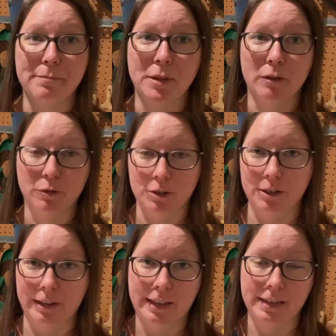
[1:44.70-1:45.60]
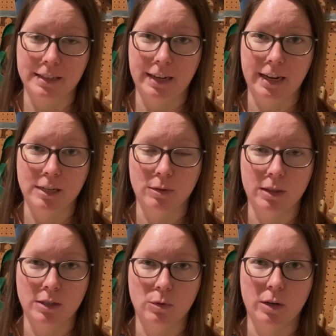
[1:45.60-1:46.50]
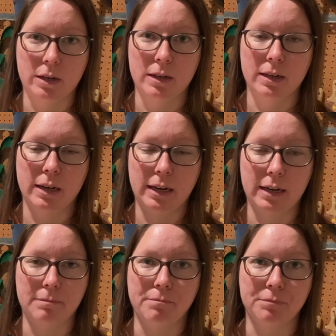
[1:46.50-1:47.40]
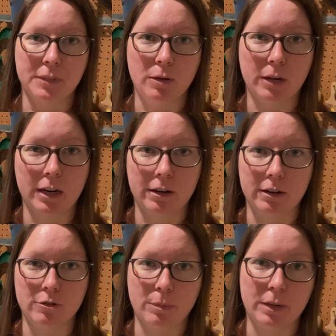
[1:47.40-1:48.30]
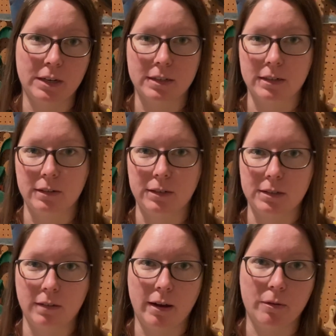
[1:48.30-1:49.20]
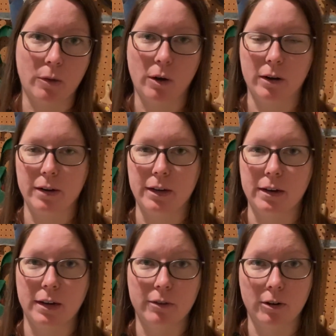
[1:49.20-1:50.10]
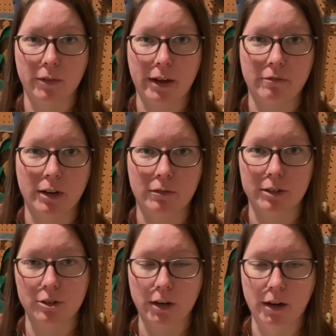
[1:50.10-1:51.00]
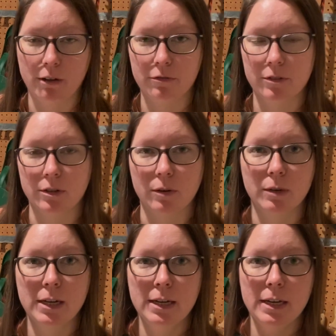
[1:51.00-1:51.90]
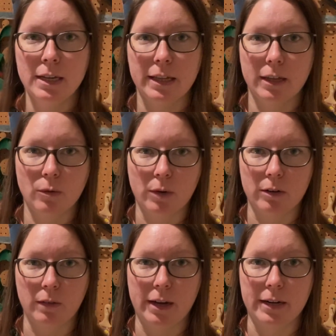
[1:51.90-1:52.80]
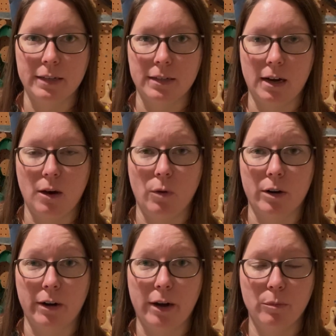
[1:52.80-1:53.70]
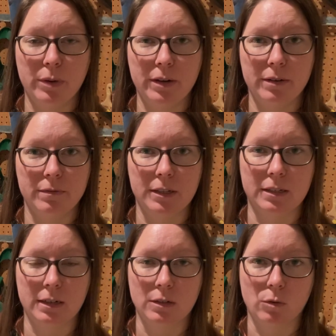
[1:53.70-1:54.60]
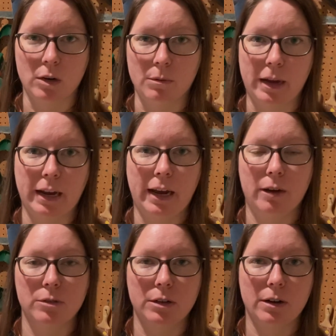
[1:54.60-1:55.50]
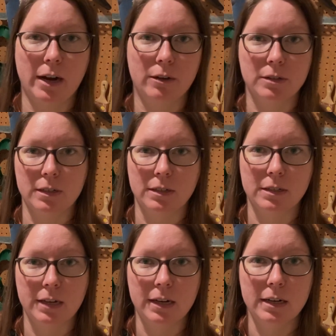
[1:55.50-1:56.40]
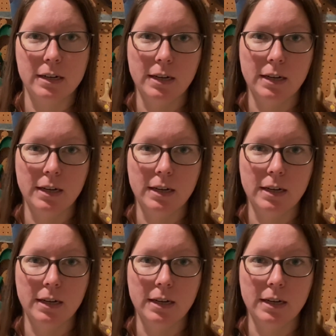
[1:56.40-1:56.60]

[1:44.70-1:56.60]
Unfortunately, that's the case with this one. You can hear it dripping still. It's allowing water in even though that valve is shut off. So the other water line is the hot water output. This sends water back out to your house as it's heated.